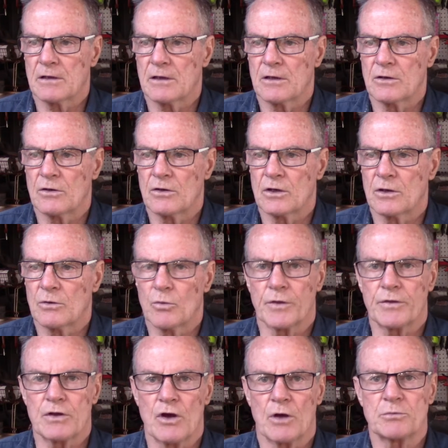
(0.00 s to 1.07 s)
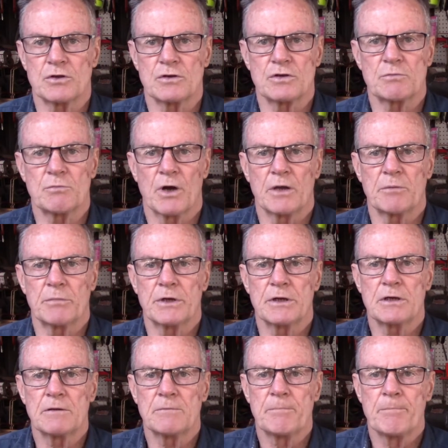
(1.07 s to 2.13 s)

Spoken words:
and what the options might be.